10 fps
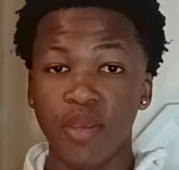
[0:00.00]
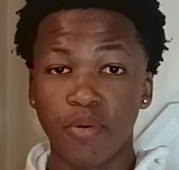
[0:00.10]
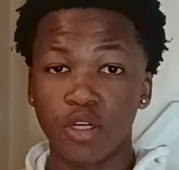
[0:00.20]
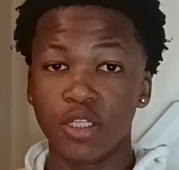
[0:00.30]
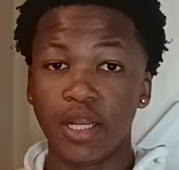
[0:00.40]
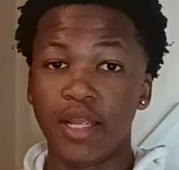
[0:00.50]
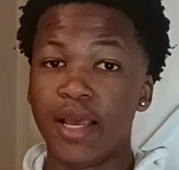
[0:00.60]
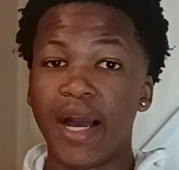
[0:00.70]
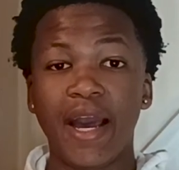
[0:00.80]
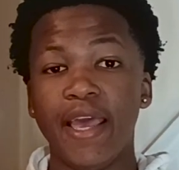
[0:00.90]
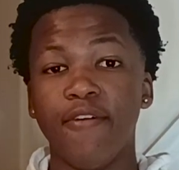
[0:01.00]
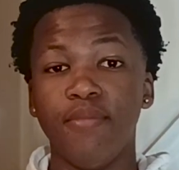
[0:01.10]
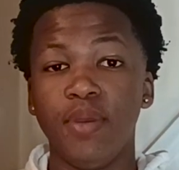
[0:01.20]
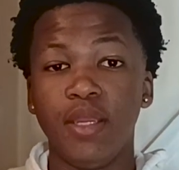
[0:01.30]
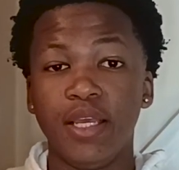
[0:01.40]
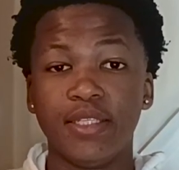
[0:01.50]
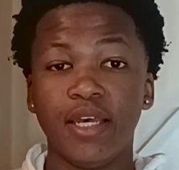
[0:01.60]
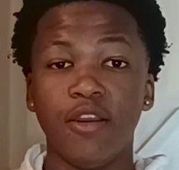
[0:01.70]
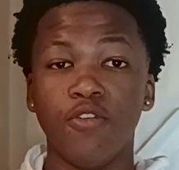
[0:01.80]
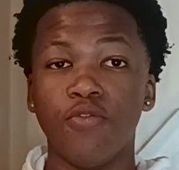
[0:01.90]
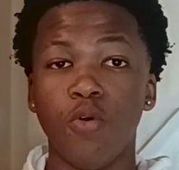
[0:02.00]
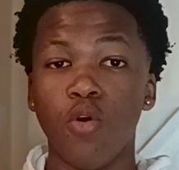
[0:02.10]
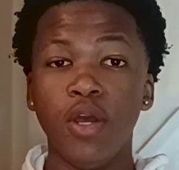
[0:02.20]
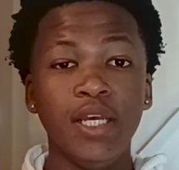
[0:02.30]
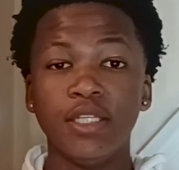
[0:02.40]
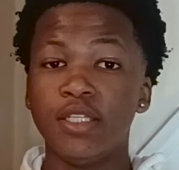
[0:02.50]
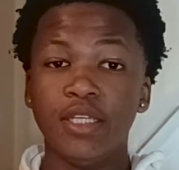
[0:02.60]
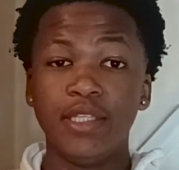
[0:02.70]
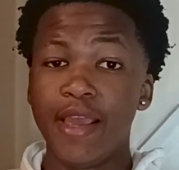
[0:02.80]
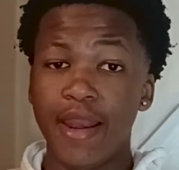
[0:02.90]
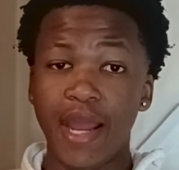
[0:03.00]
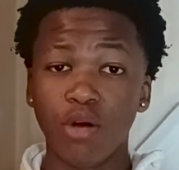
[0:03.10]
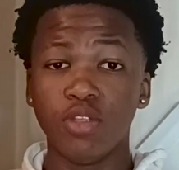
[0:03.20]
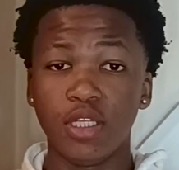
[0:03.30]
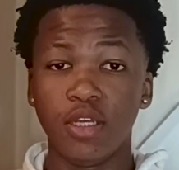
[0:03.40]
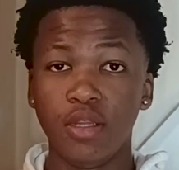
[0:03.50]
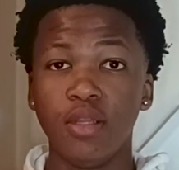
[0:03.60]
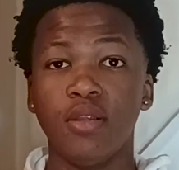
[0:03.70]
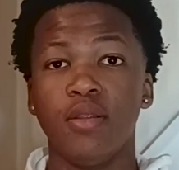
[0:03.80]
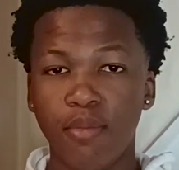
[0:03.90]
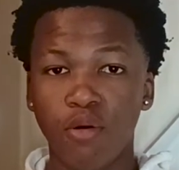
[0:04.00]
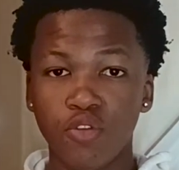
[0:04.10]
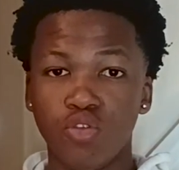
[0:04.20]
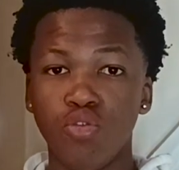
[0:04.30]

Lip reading: me personally, I have been excited for since they announced it, and Marvel's